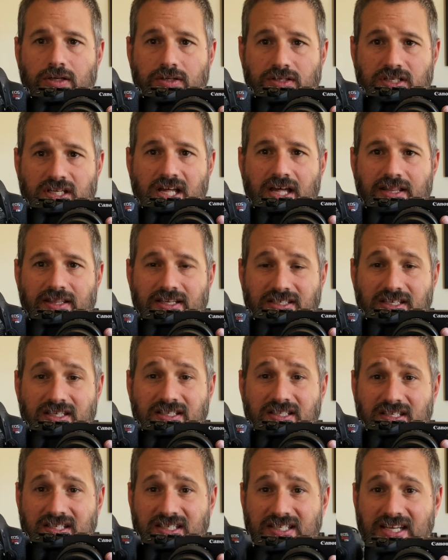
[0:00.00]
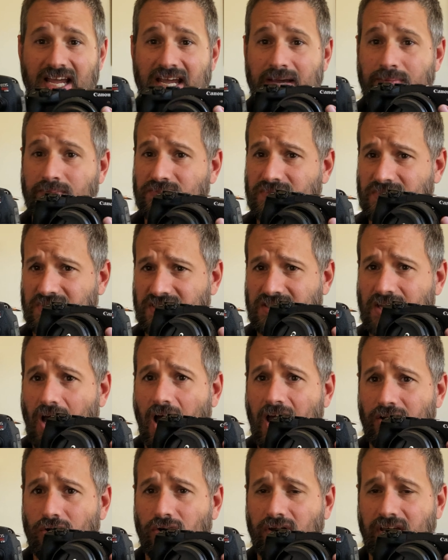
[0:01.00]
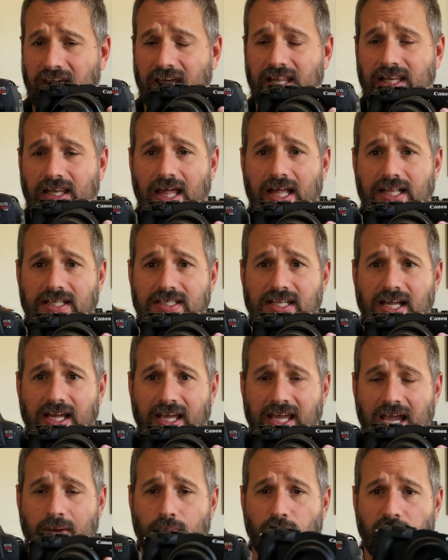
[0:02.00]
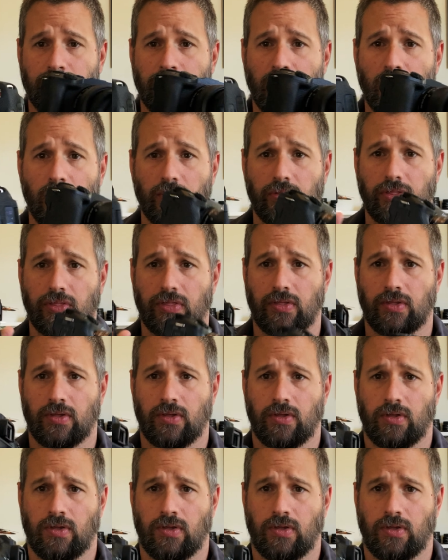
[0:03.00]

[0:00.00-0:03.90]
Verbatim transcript: You see that? This is the same style kit lens that came with both.